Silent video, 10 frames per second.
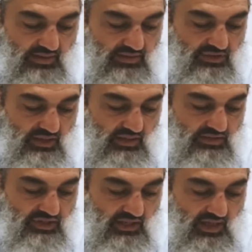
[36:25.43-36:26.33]

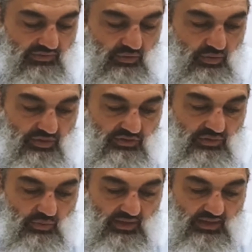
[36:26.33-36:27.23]
shall have according to
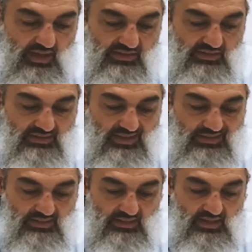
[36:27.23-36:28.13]
what he has
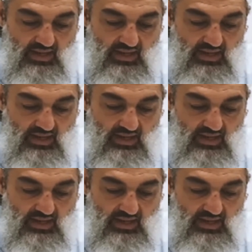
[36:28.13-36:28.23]
intended,